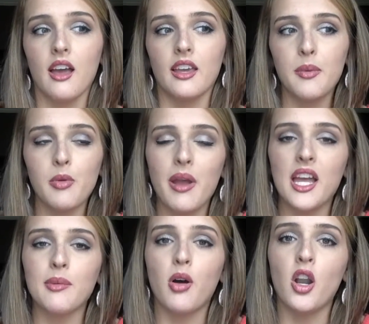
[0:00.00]
keep your
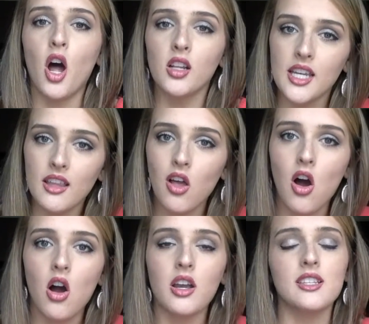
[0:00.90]
makeup on all day
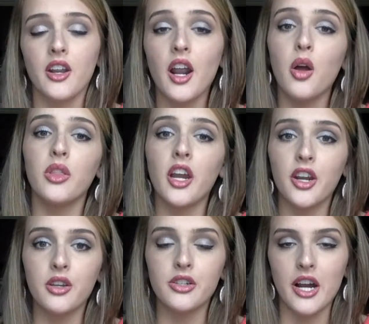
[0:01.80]
long. It's not only are
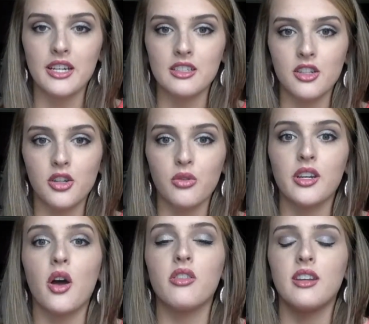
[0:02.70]
you trying to do, you
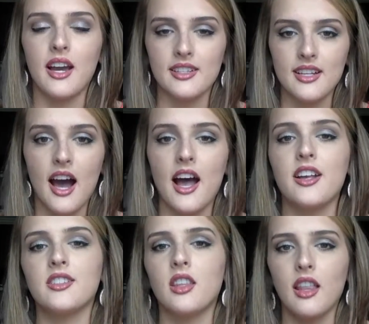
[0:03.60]
know, the nice eyes
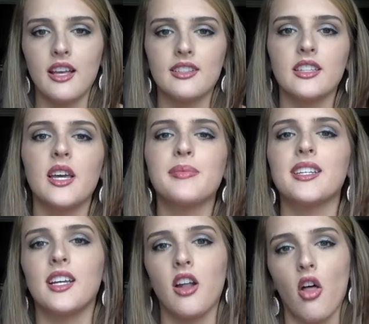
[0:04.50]
and the nice lips and
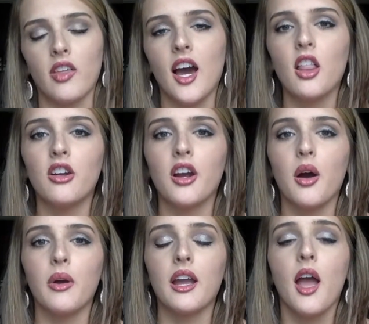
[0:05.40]
get all the color
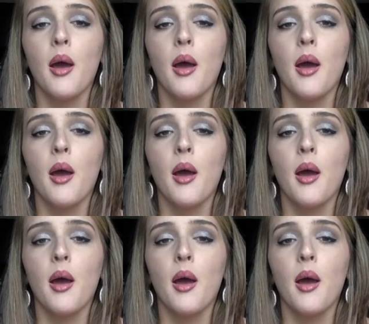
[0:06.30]
going,